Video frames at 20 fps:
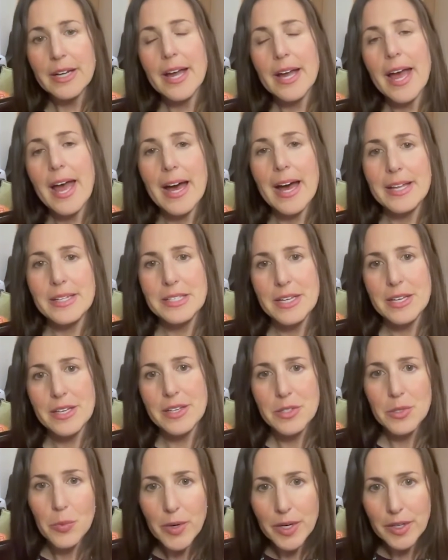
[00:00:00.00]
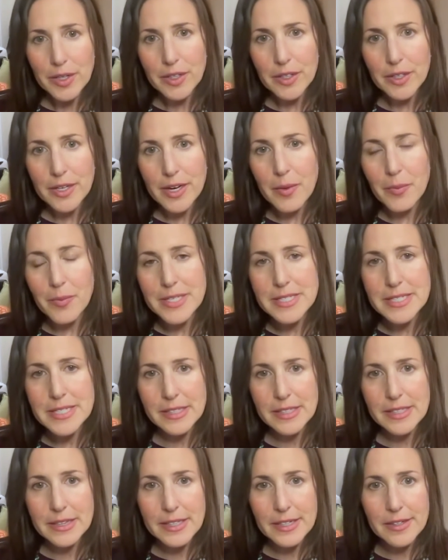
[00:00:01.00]
at Twitter. It wasn't
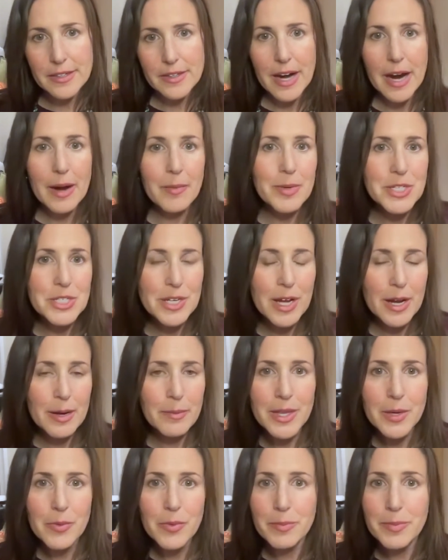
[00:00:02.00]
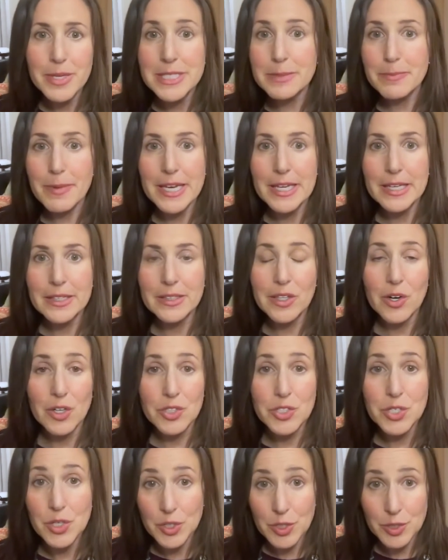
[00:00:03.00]
clear how much time they would be spending long
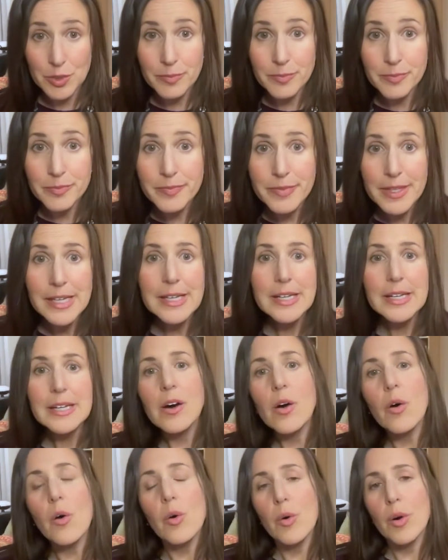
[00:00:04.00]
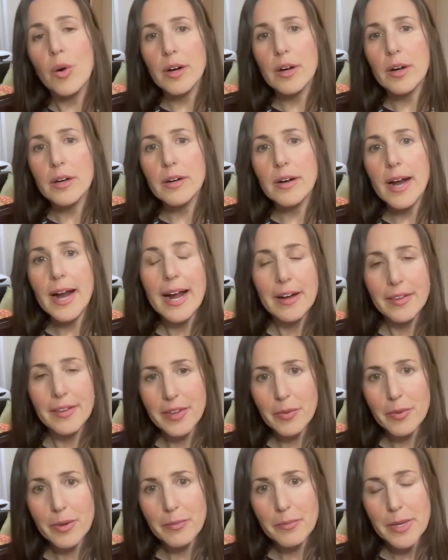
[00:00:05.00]
term or how they
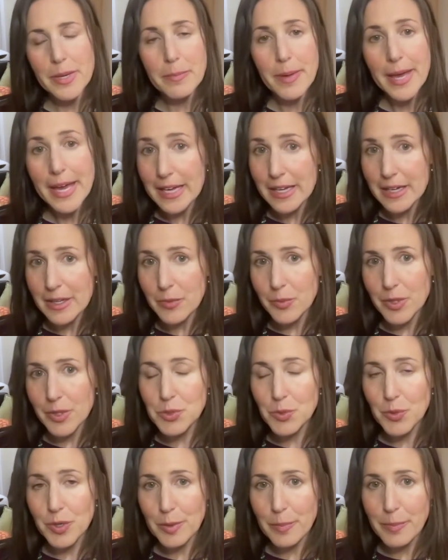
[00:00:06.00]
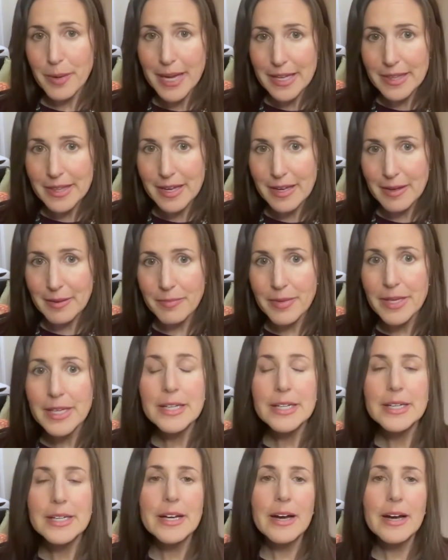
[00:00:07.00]
would be paid. Will Twitter pay them?
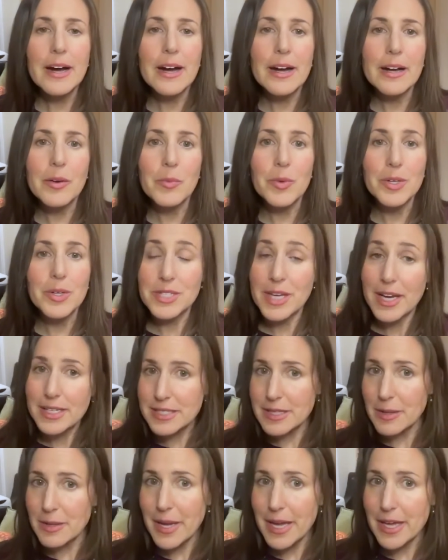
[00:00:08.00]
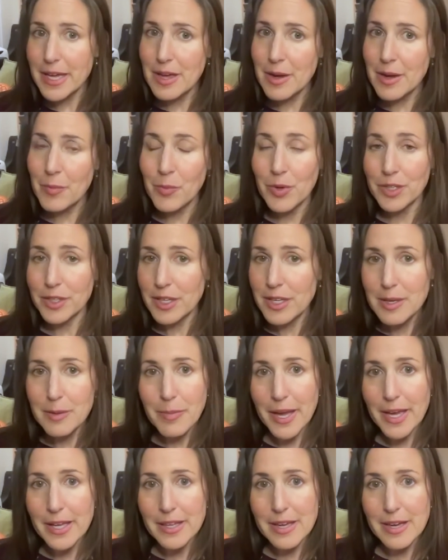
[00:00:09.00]
Will Tesla pay them? Will he
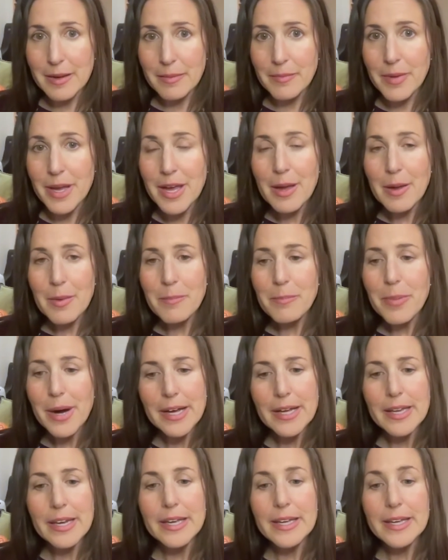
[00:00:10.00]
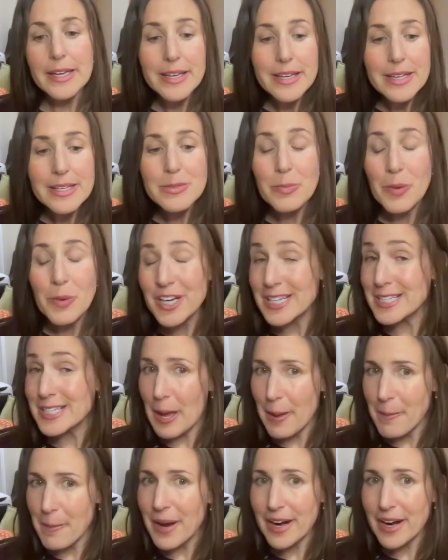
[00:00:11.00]
pay them? But he has put his
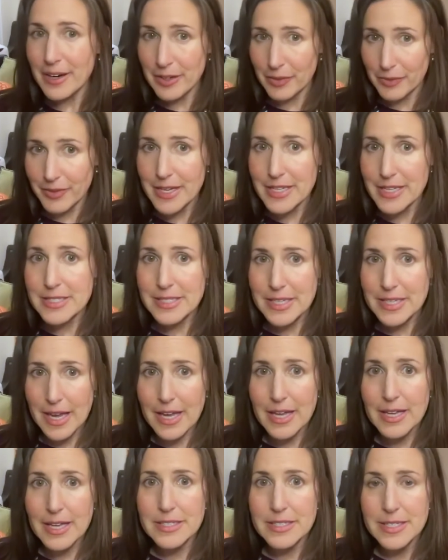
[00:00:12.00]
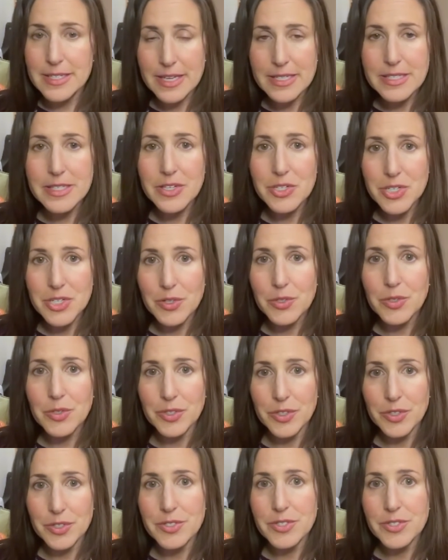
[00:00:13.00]
empire at risk, and Tesla
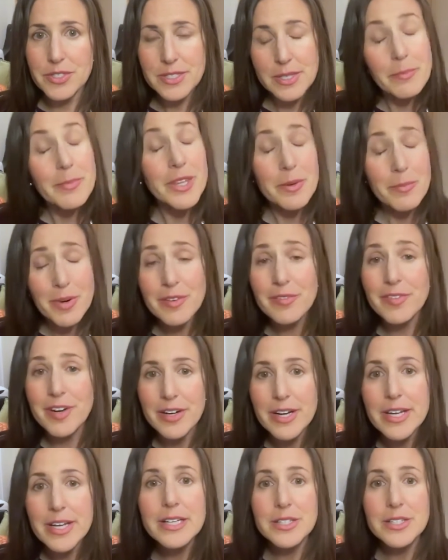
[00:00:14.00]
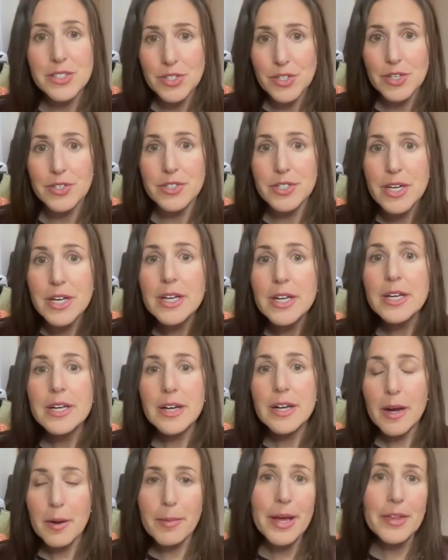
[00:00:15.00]
shareholders, some of them are very concerned
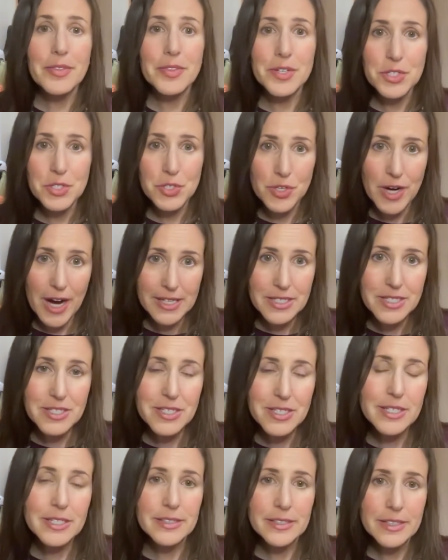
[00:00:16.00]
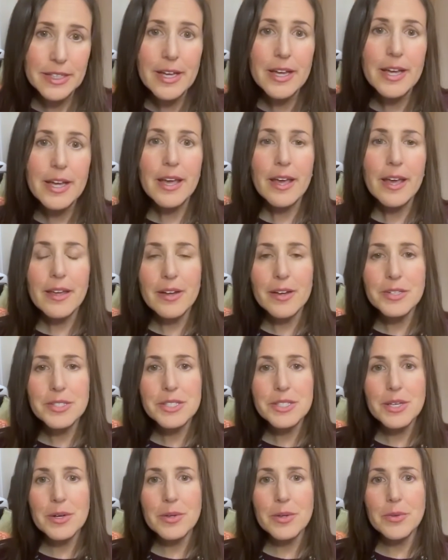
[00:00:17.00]
about the distraction and
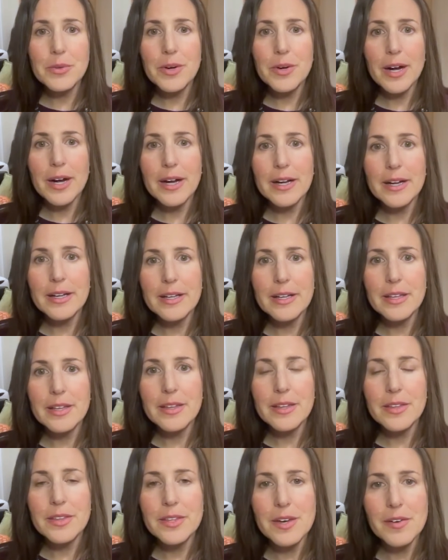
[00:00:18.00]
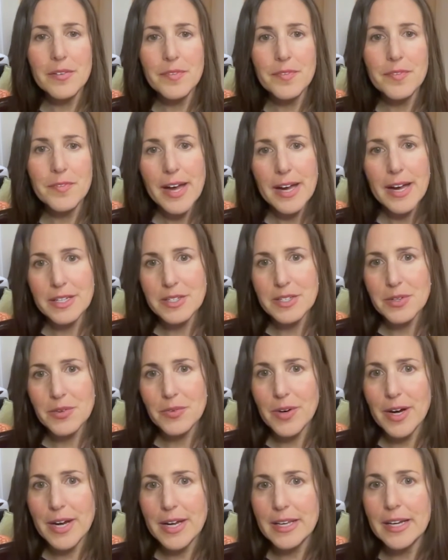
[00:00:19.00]
also the effect,
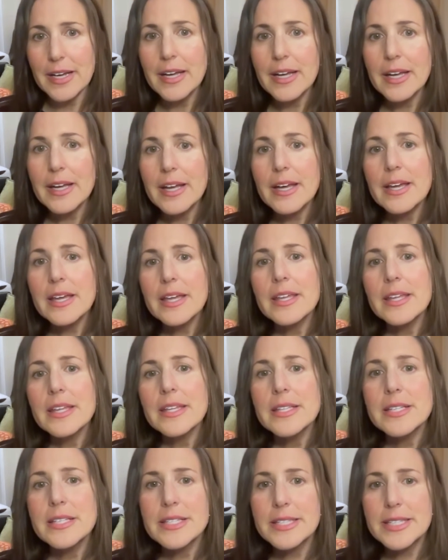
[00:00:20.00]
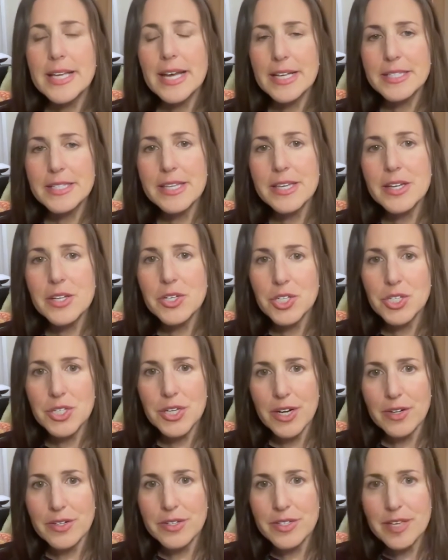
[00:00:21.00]
right? Tesla
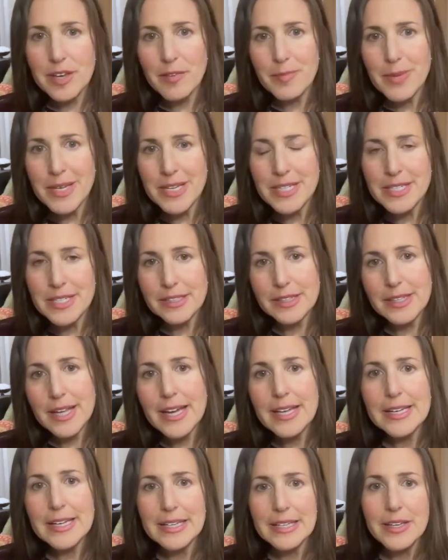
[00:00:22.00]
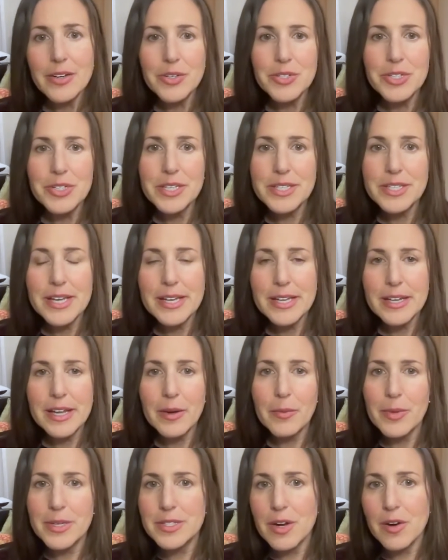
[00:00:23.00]
shares have been declining year to date. It
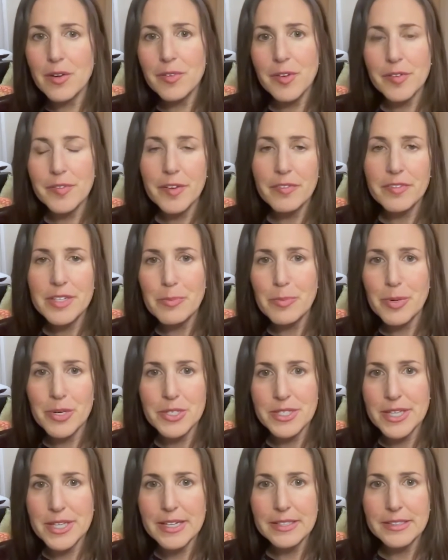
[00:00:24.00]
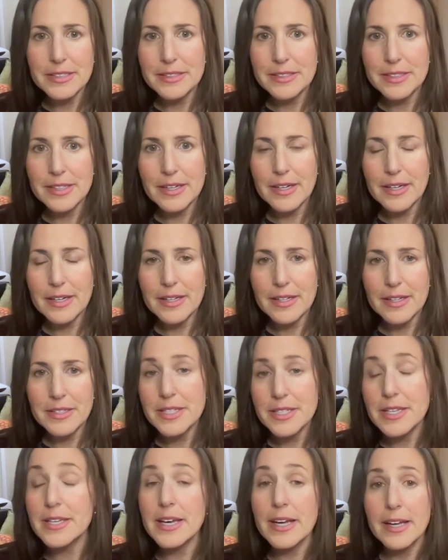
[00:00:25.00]
was over 50%
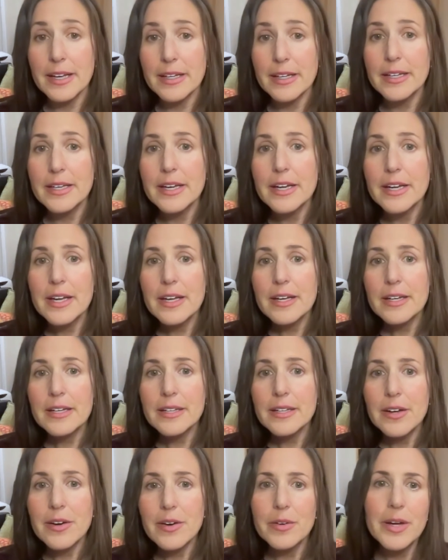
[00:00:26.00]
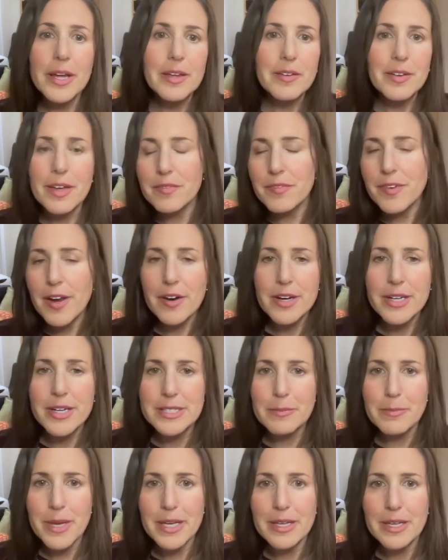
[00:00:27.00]
today. It varies
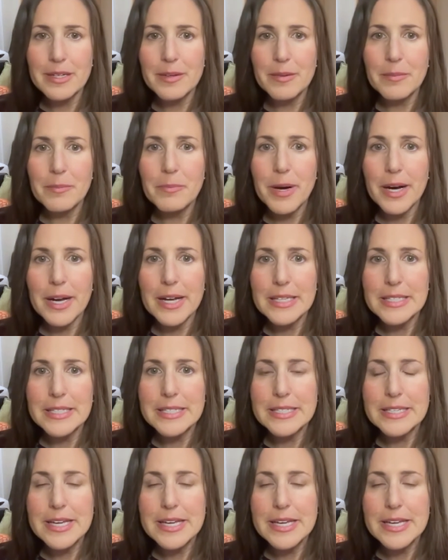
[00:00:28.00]
a bit, but